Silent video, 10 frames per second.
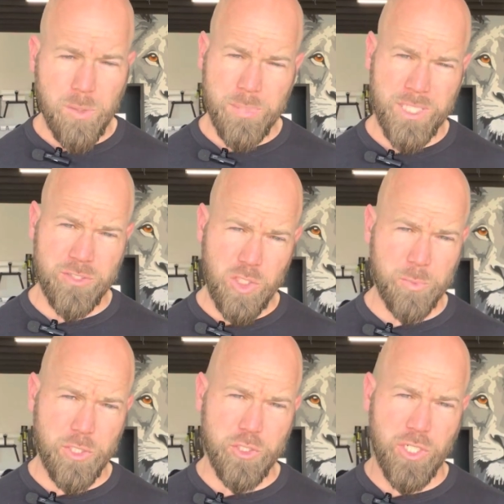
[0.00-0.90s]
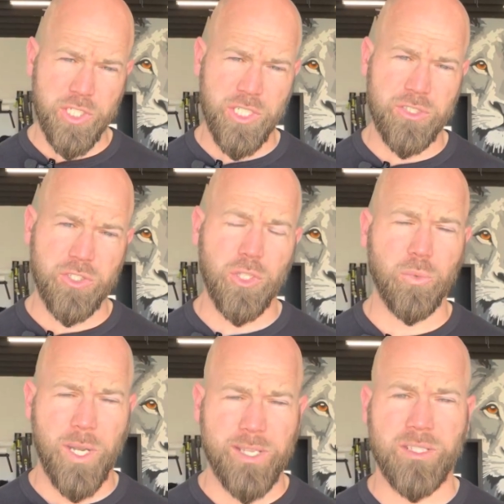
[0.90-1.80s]
being super stringent to
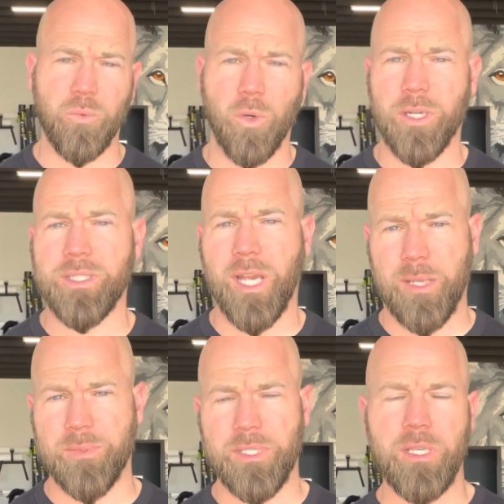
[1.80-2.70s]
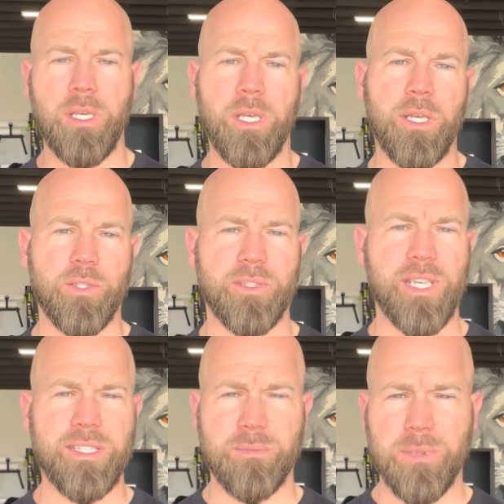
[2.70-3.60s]
rest and work times. So
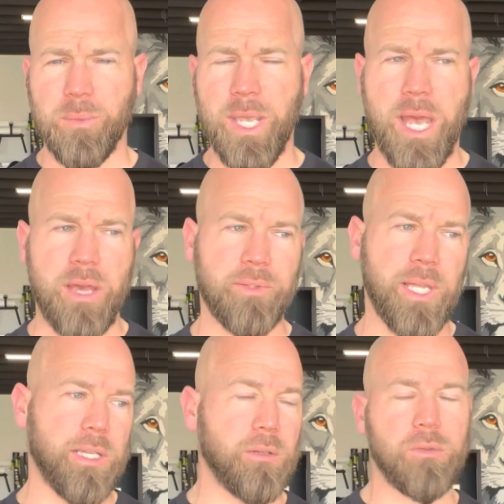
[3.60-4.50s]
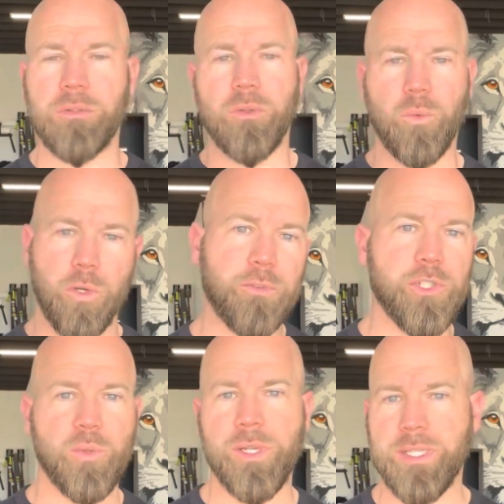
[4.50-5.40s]
say something we have like work for
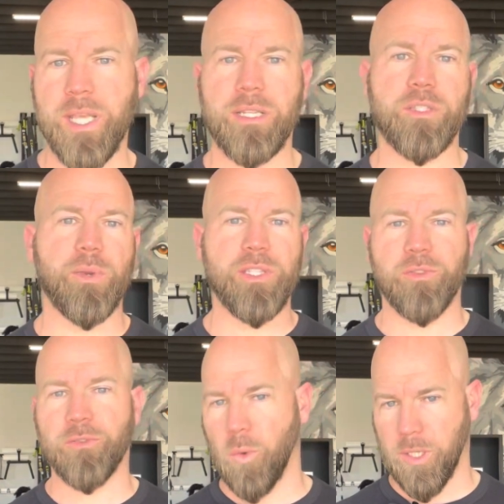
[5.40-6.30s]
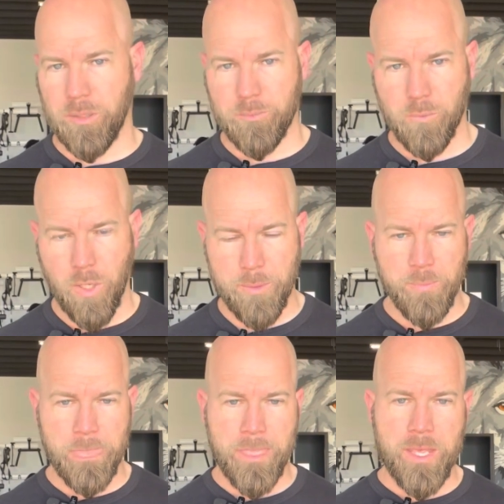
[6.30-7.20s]
20 seconds, rest for 40, right?
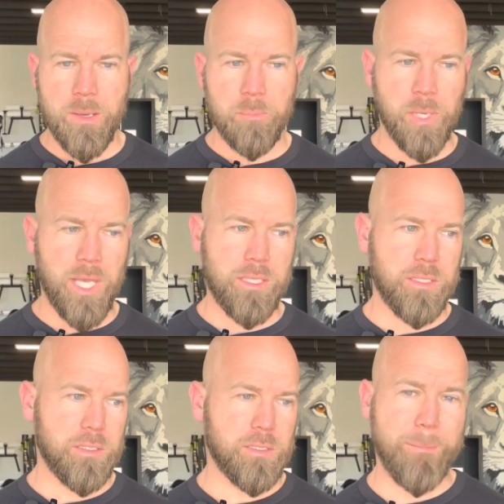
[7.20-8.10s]
But the